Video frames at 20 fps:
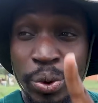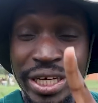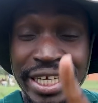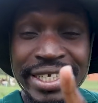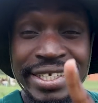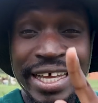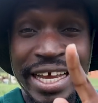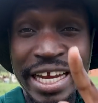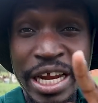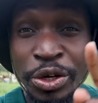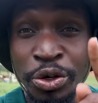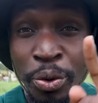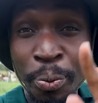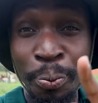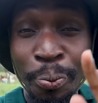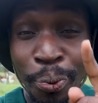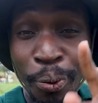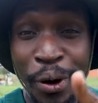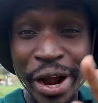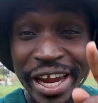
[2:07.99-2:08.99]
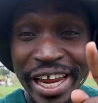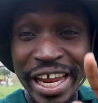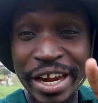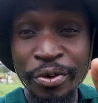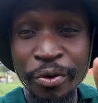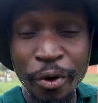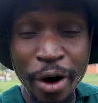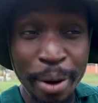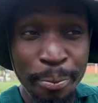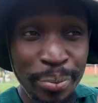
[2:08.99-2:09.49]
we decided to bring
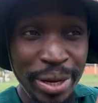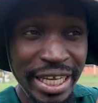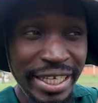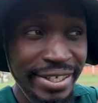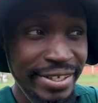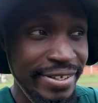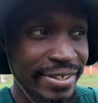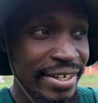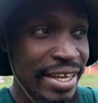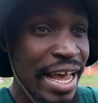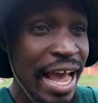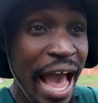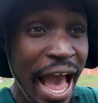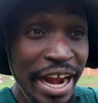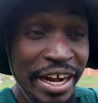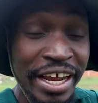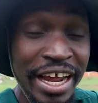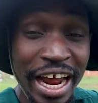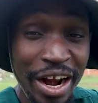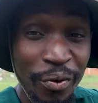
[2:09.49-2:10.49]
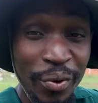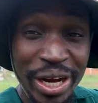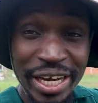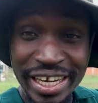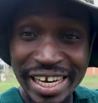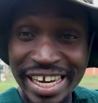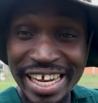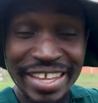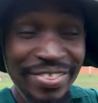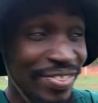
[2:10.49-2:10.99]
in rabbits and
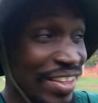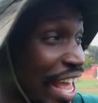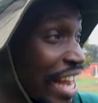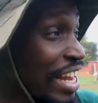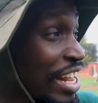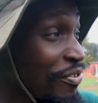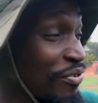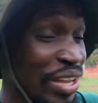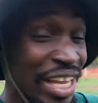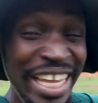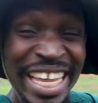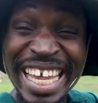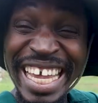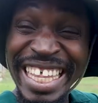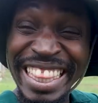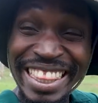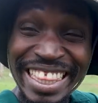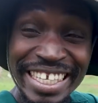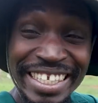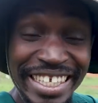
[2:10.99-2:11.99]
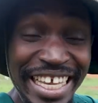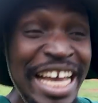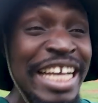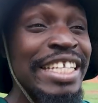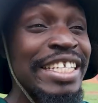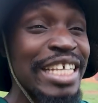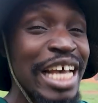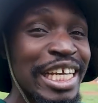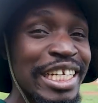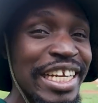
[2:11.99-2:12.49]
currently, they are living in this
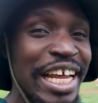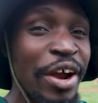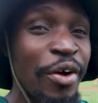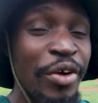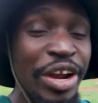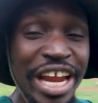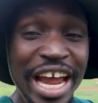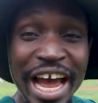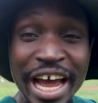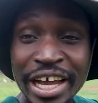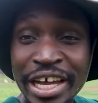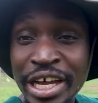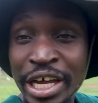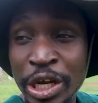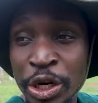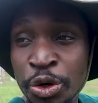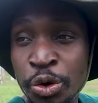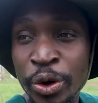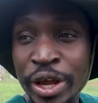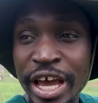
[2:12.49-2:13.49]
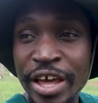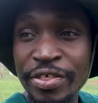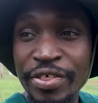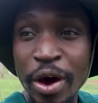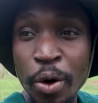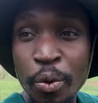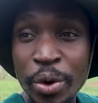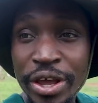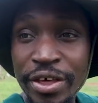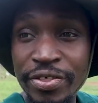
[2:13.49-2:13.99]
exact area
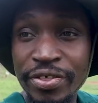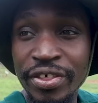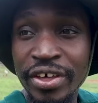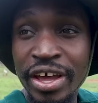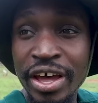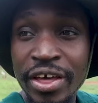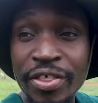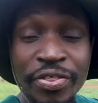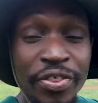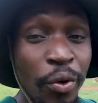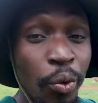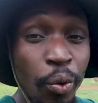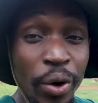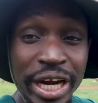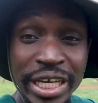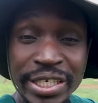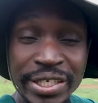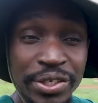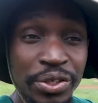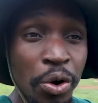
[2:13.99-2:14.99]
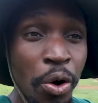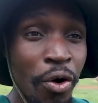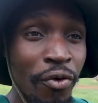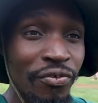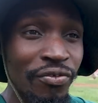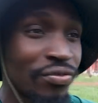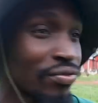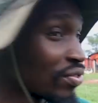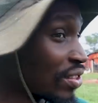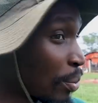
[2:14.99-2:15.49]
together with the rest
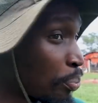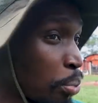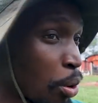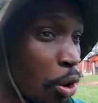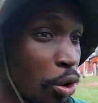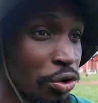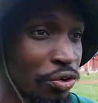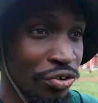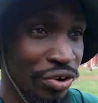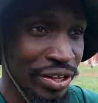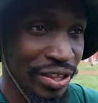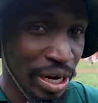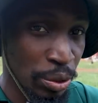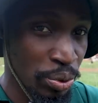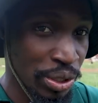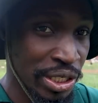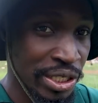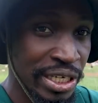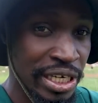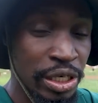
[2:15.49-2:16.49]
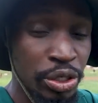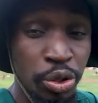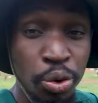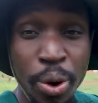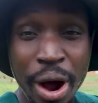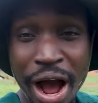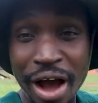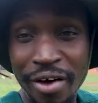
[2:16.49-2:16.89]
of the poultry that we still do